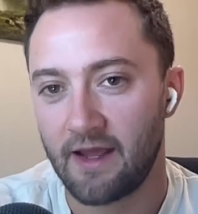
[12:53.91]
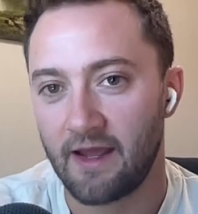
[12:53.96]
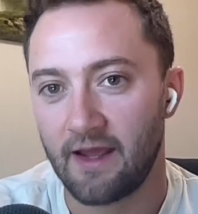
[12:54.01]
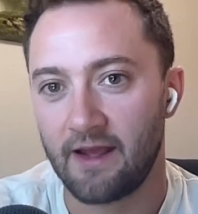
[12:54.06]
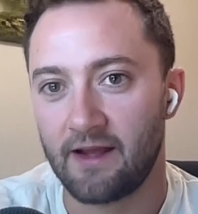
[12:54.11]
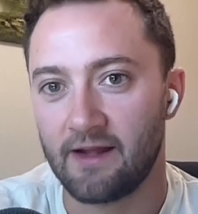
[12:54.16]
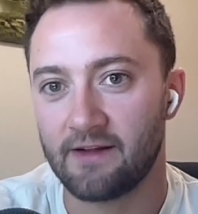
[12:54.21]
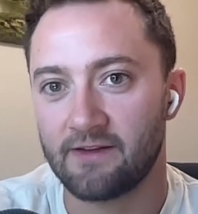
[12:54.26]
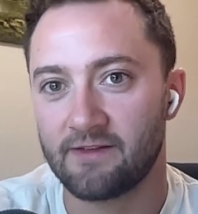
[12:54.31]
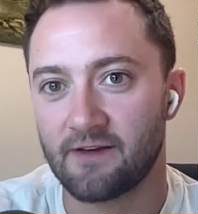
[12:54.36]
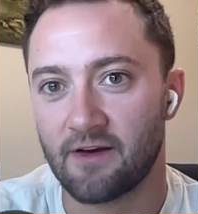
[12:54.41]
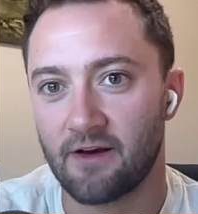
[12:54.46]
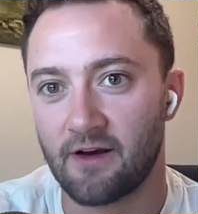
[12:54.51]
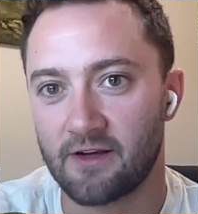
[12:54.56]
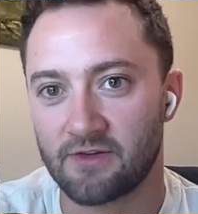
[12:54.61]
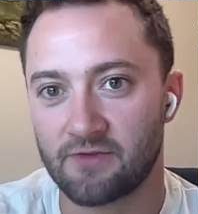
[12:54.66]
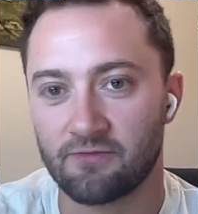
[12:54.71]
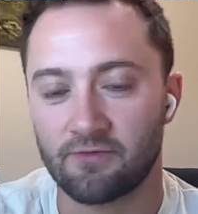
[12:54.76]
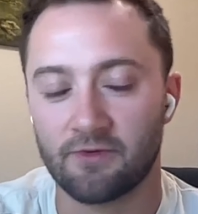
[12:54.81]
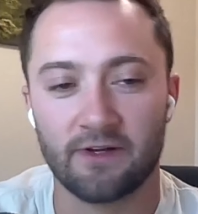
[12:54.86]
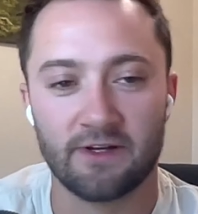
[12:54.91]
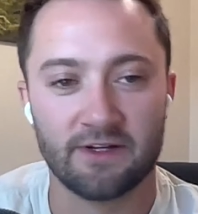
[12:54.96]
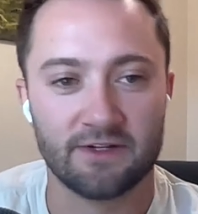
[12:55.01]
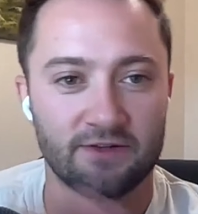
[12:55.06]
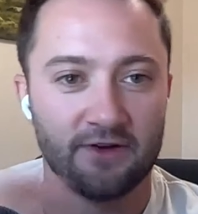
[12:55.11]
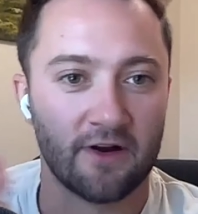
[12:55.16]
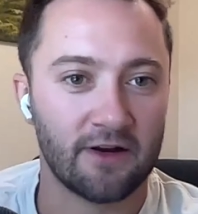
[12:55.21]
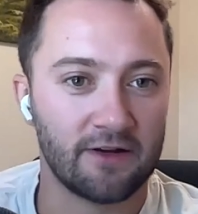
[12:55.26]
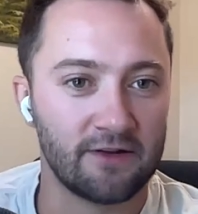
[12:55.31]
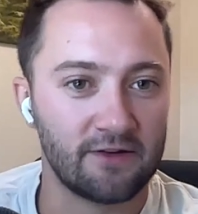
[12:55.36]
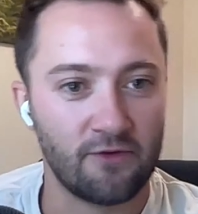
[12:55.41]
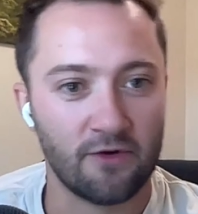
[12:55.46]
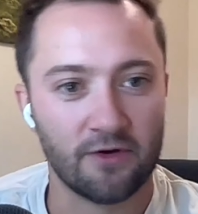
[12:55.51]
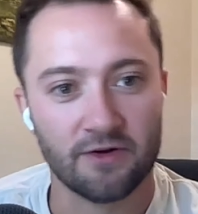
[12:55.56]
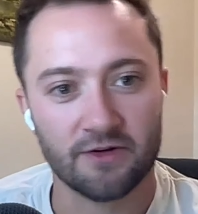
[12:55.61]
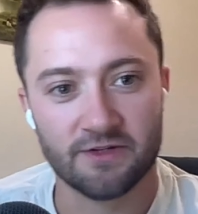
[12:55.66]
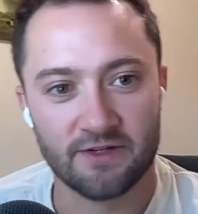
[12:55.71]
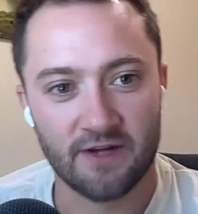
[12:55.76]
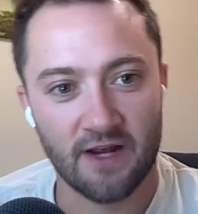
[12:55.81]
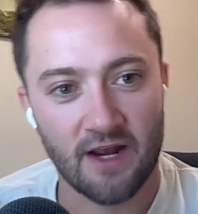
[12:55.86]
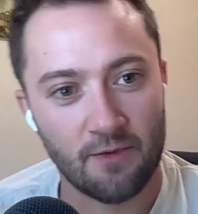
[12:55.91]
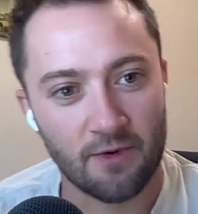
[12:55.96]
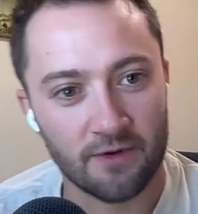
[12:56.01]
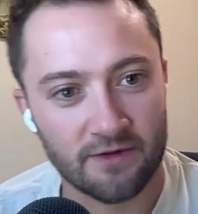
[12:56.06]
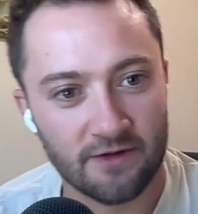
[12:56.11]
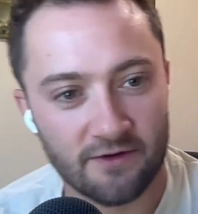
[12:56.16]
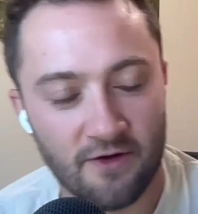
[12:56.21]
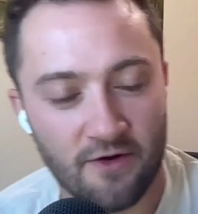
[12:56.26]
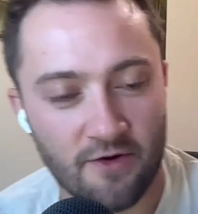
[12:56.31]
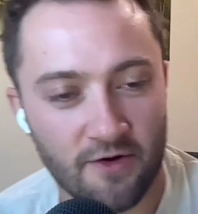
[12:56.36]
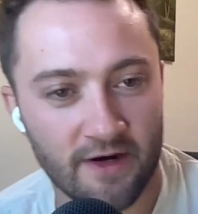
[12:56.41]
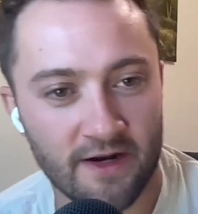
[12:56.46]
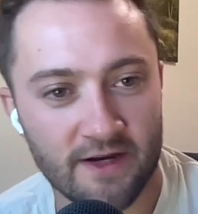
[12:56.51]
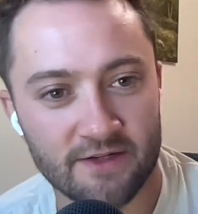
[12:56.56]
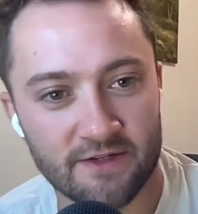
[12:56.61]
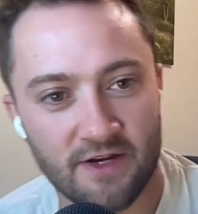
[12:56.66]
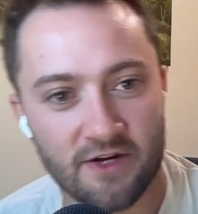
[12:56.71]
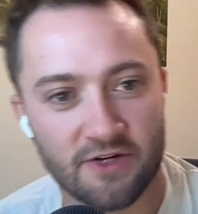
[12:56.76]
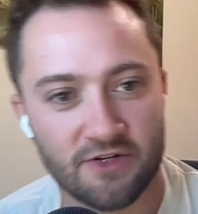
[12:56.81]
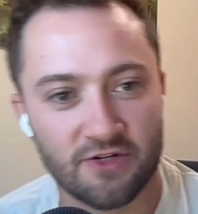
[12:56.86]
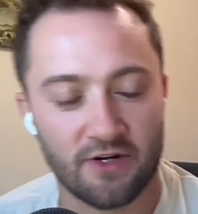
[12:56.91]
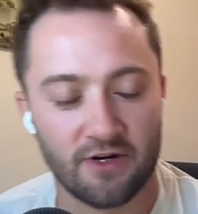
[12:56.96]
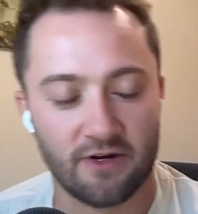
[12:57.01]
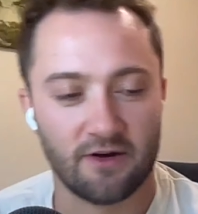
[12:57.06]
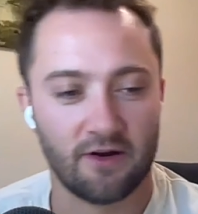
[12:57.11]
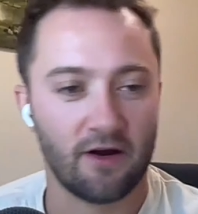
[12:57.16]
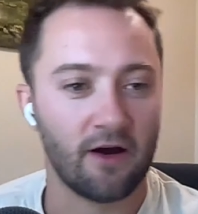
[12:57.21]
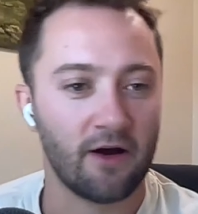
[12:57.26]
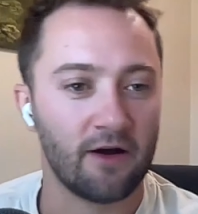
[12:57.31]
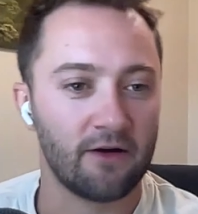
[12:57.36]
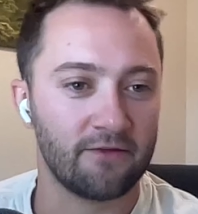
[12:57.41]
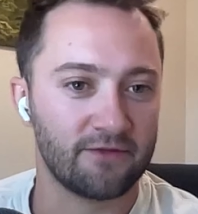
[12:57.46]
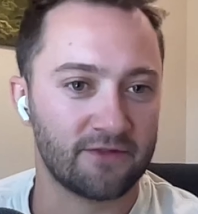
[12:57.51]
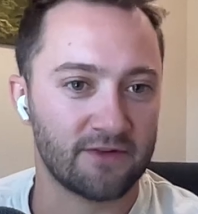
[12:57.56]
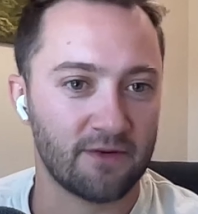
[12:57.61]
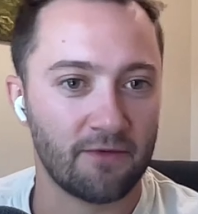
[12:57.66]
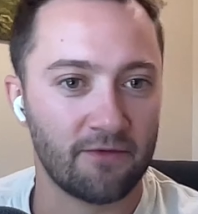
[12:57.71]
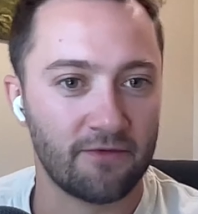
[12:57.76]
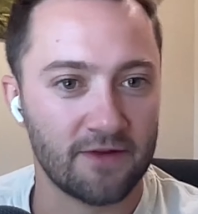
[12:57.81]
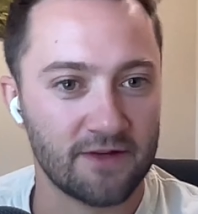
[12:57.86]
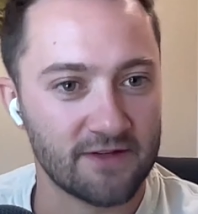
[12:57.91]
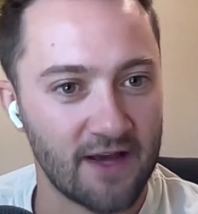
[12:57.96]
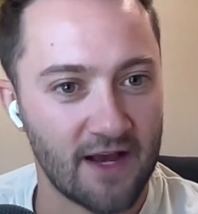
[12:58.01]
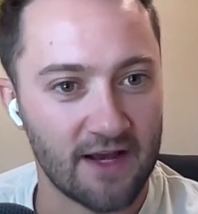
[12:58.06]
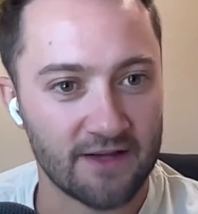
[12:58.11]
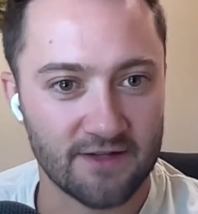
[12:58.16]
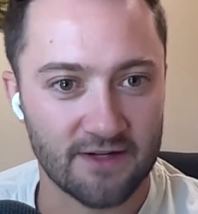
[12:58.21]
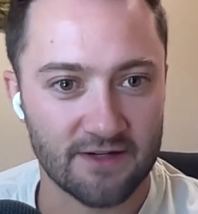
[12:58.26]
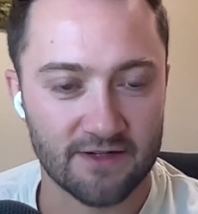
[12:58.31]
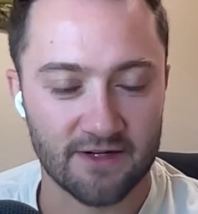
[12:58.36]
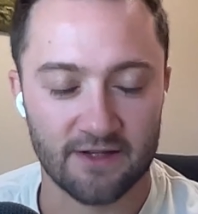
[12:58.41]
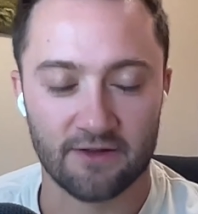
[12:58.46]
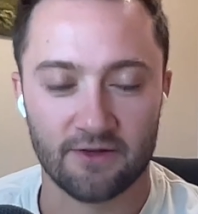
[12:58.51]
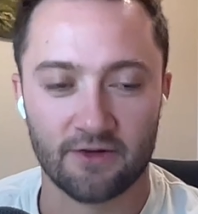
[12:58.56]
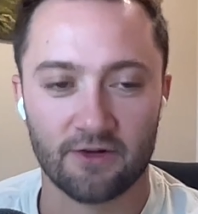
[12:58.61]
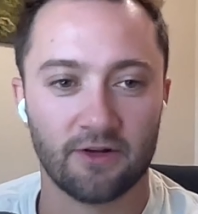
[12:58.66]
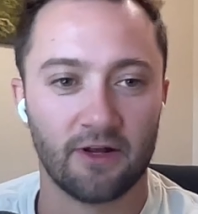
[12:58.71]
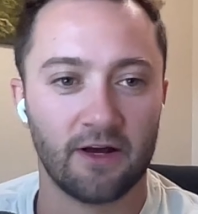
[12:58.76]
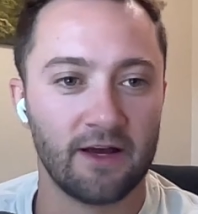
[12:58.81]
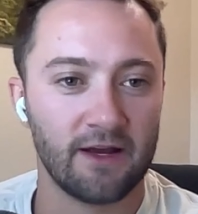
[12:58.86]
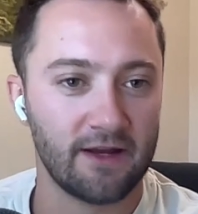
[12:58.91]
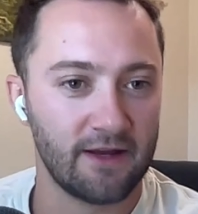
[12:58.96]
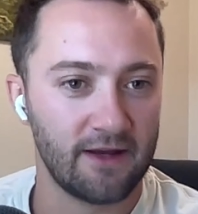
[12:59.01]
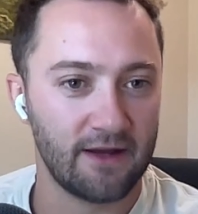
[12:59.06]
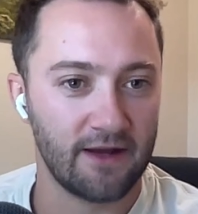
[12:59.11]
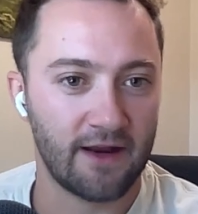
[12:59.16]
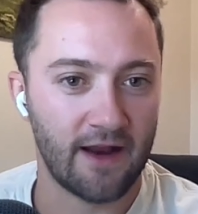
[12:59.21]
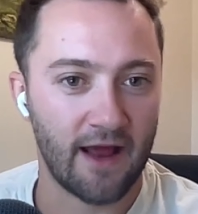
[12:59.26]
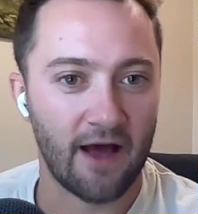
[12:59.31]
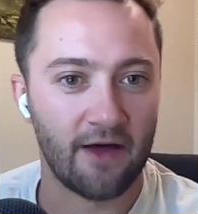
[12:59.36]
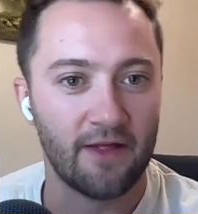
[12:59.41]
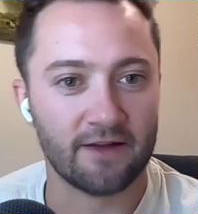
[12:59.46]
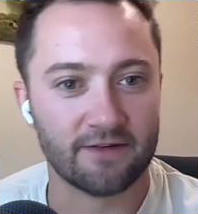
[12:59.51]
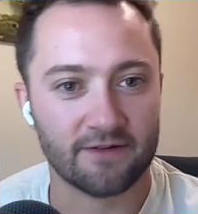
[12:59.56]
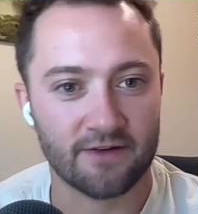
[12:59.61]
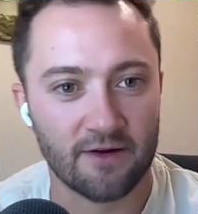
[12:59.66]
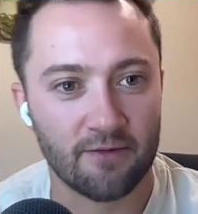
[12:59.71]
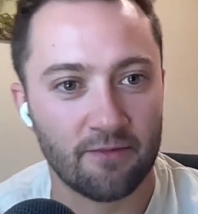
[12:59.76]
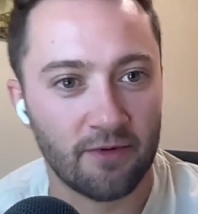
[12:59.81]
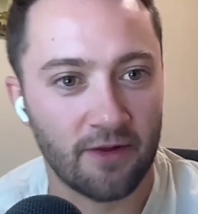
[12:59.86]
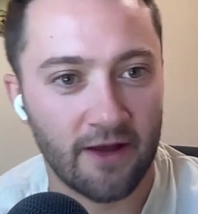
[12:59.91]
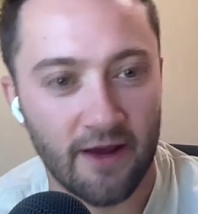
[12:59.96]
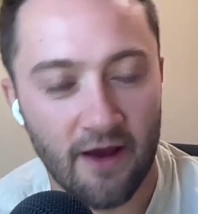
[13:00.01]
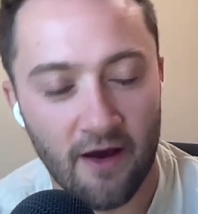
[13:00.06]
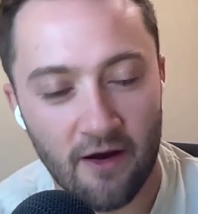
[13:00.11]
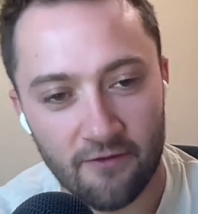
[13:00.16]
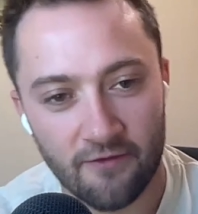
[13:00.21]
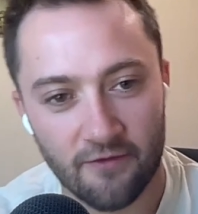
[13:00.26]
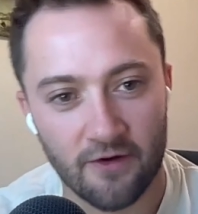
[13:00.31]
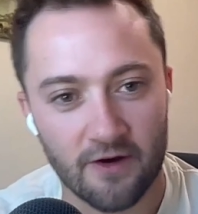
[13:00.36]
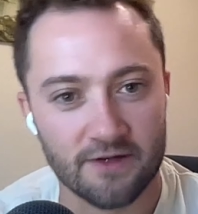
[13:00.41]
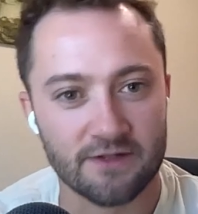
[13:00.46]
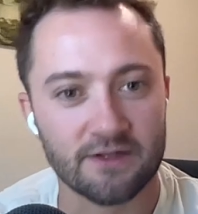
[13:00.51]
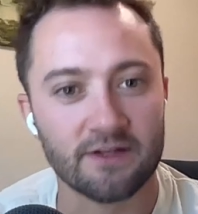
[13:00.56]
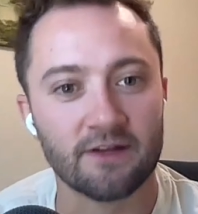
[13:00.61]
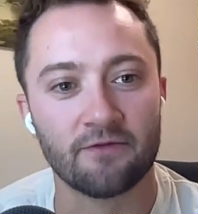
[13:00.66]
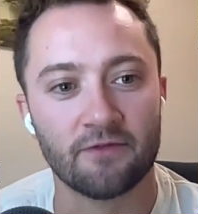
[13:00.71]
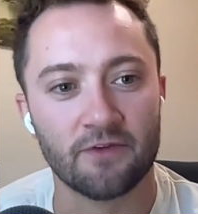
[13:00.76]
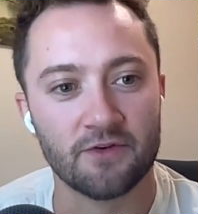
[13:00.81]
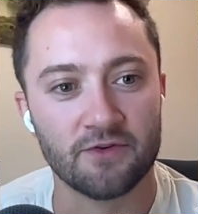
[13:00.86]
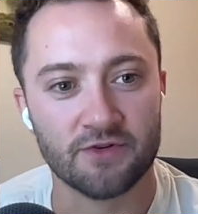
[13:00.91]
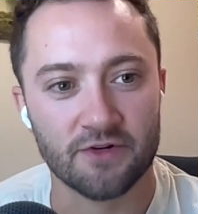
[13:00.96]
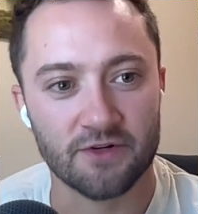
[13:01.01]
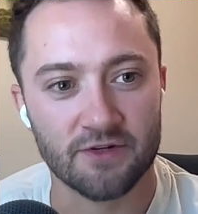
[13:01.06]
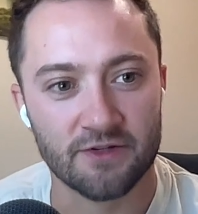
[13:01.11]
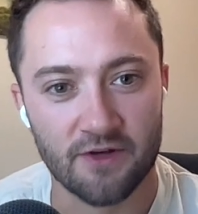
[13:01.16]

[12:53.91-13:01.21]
It's us really starting to understand what the tokenization of some of these assets can look like and how that's going to play out for us in the future.